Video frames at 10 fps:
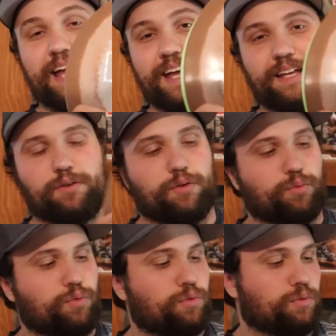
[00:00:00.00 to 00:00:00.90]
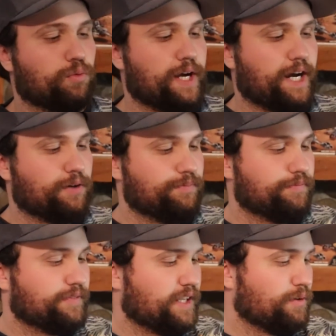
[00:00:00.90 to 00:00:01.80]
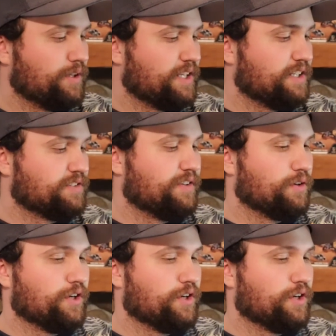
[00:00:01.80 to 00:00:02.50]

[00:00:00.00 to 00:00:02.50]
And ooh, wow, it really does feel